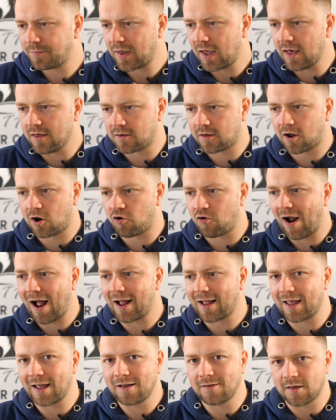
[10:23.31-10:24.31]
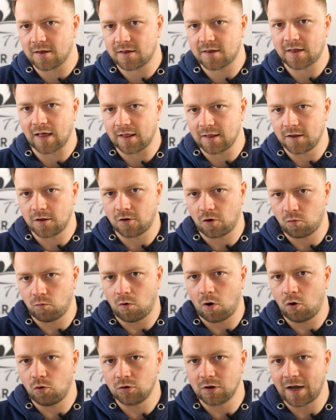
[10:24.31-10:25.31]
is cracking the cylinder
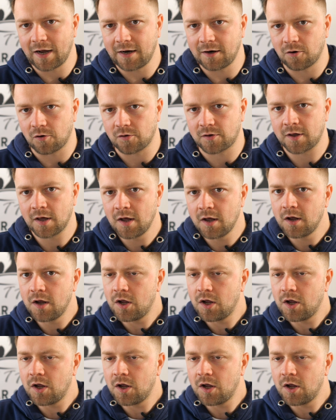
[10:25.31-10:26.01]
wall liners.